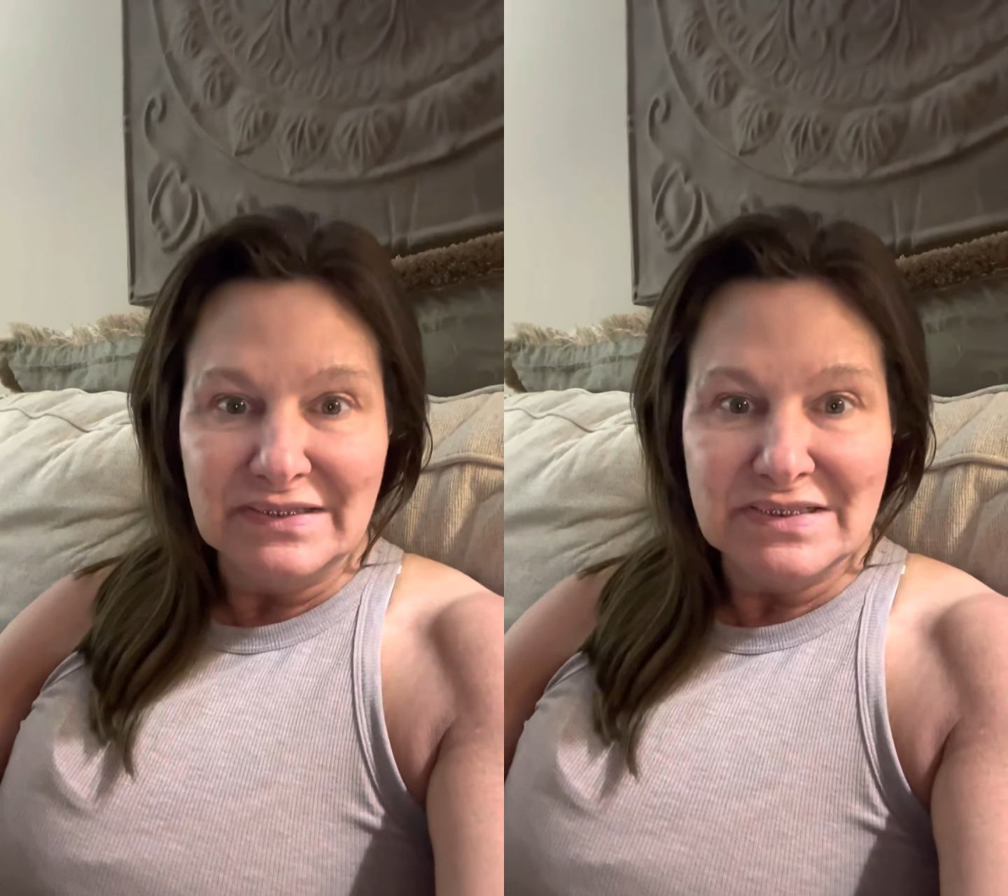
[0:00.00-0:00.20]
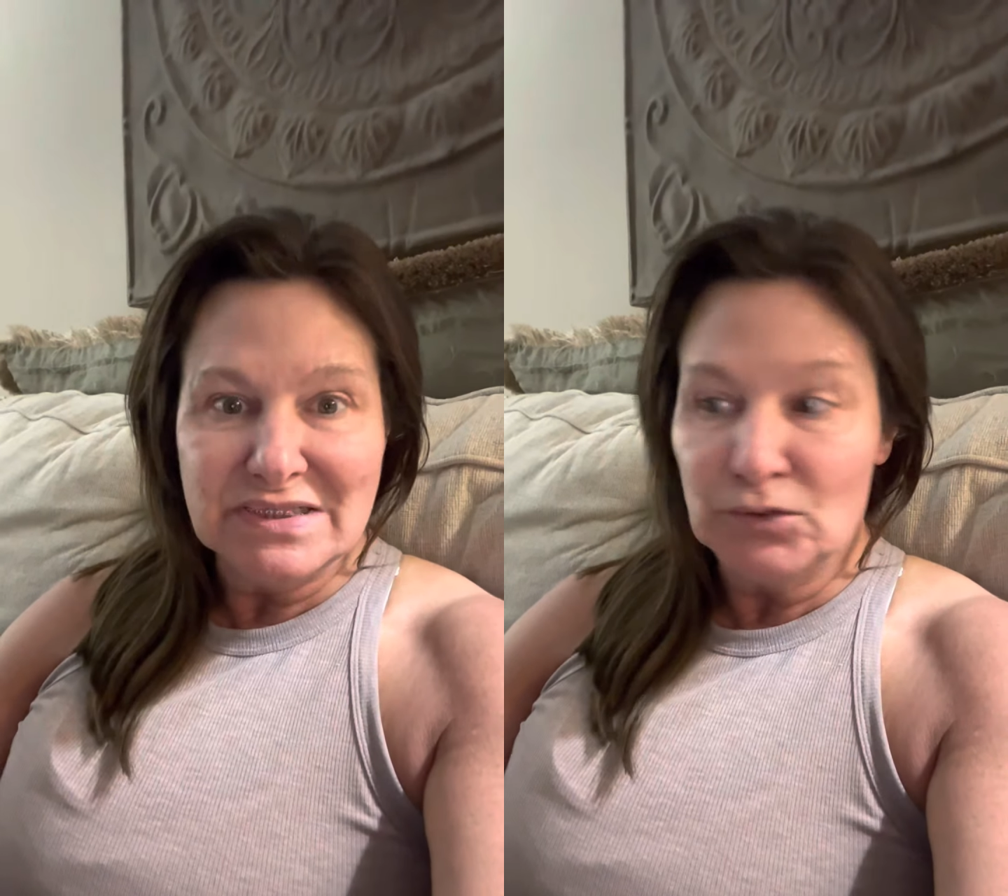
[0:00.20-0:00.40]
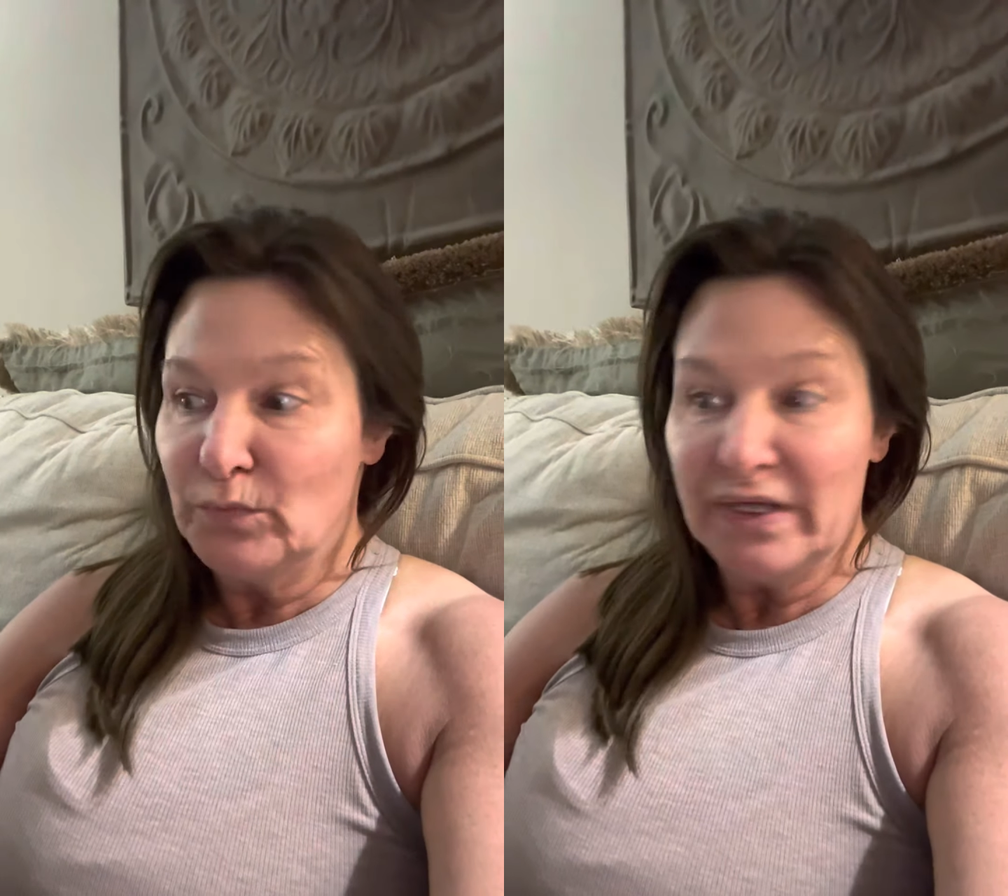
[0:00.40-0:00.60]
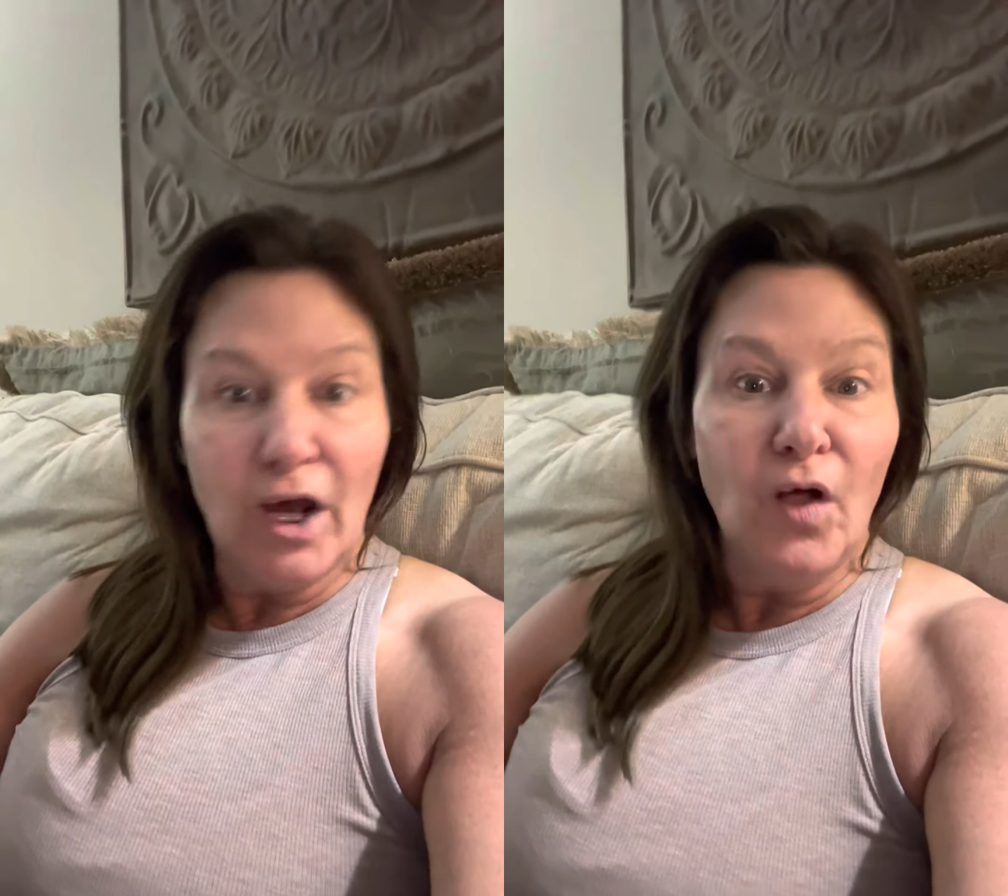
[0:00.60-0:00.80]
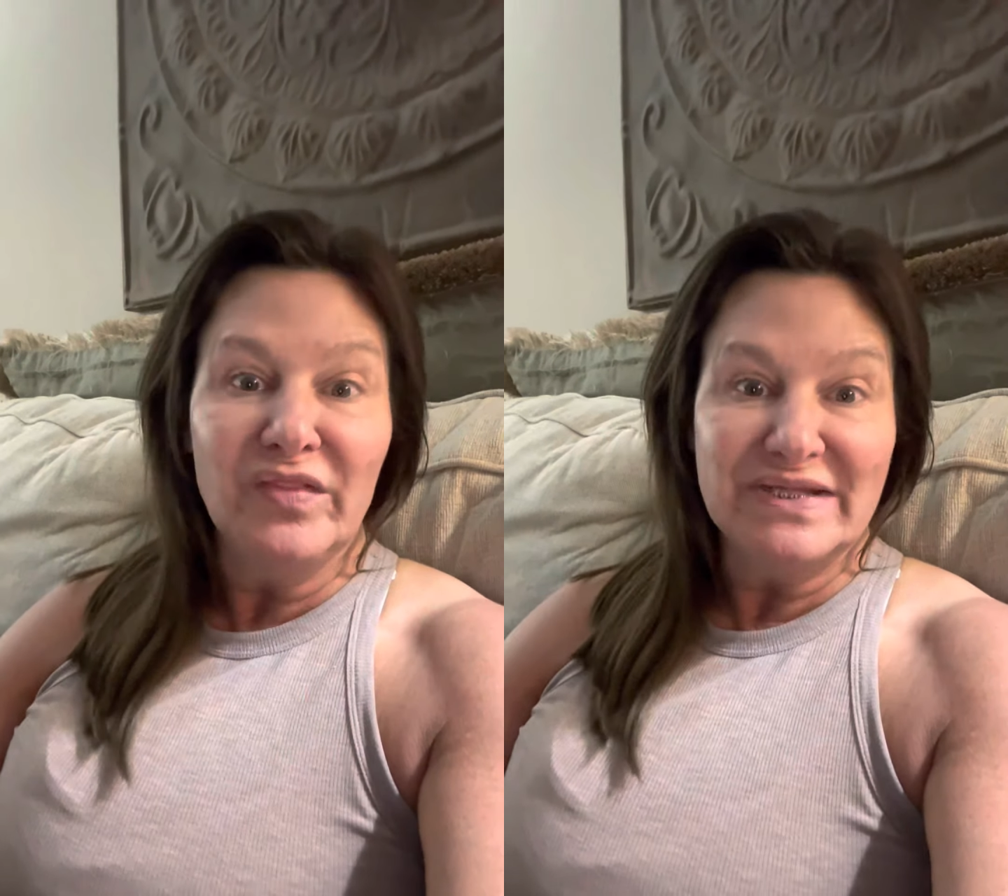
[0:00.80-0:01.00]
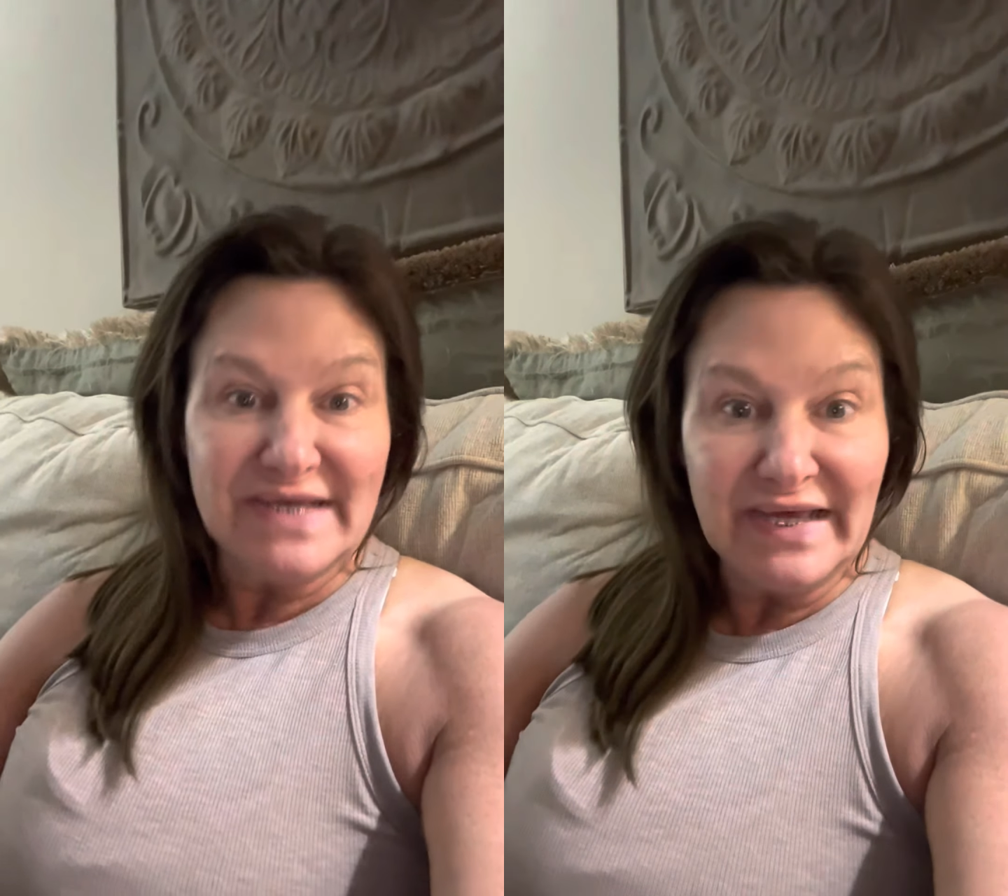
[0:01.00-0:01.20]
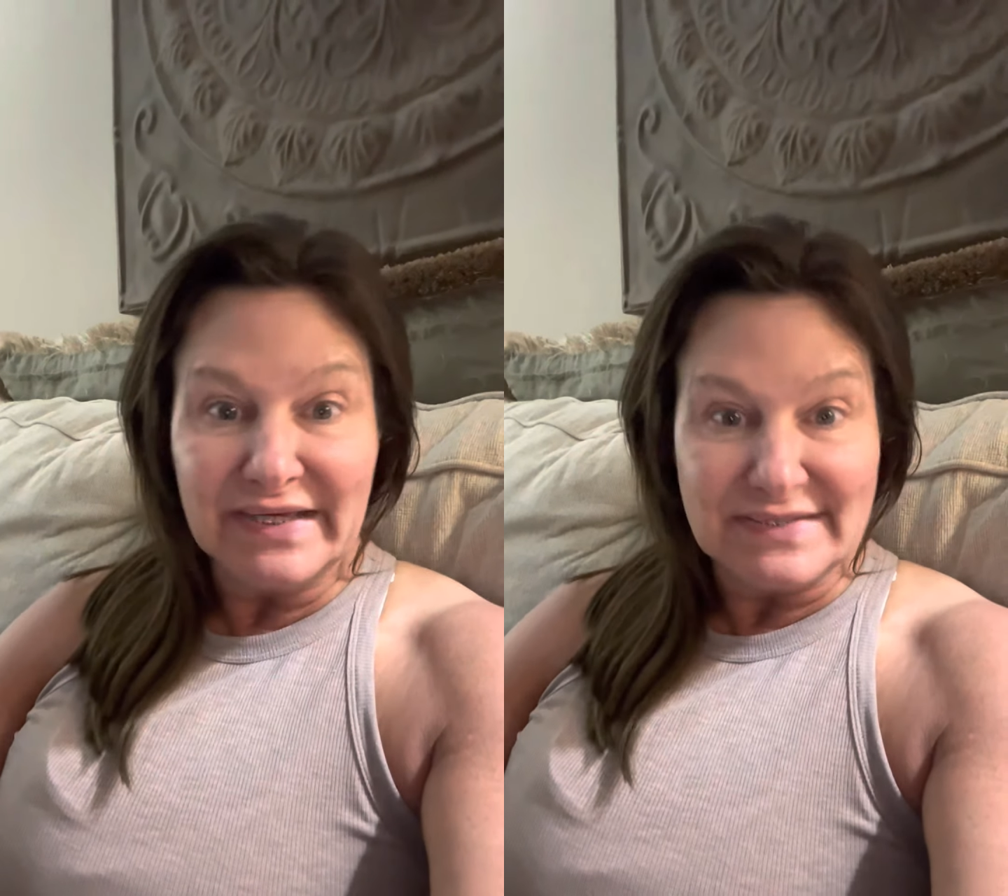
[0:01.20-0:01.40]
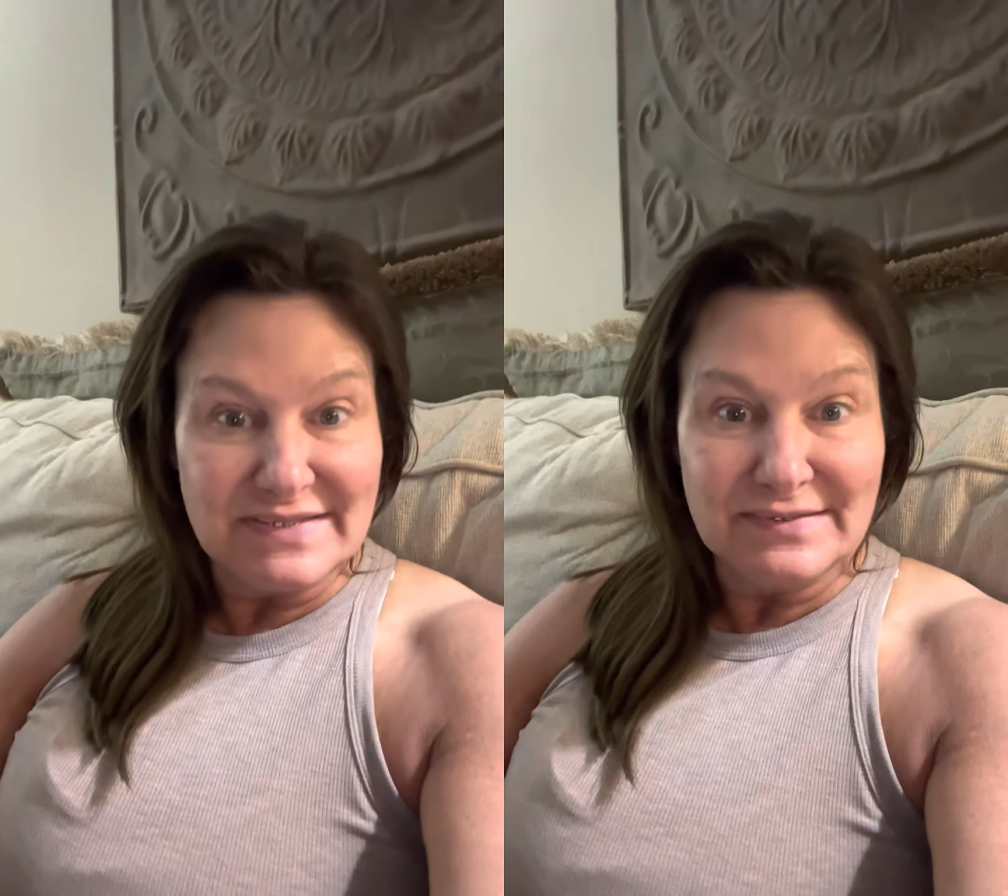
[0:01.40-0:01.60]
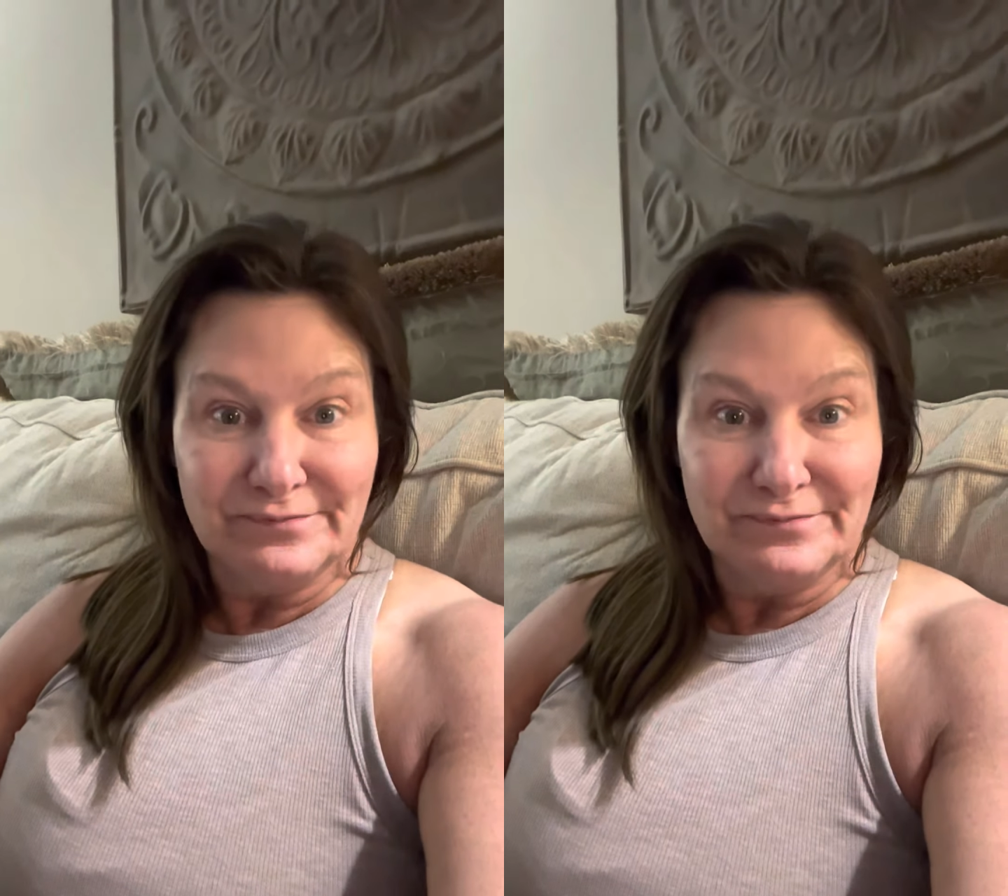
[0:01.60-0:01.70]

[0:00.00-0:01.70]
to read all the texts.